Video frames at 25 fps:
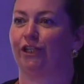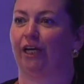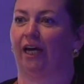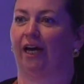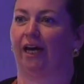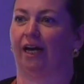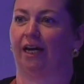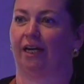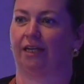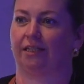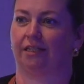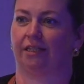
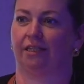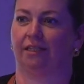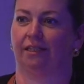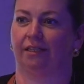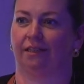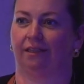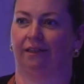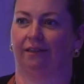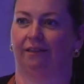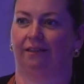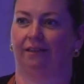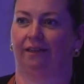yard.
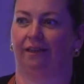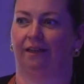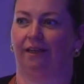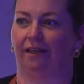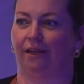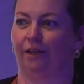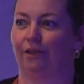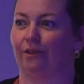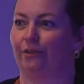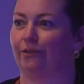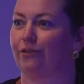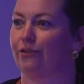
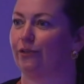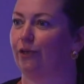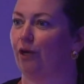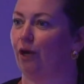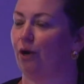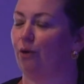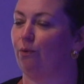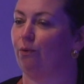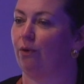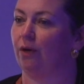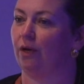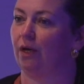
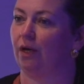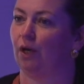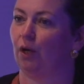So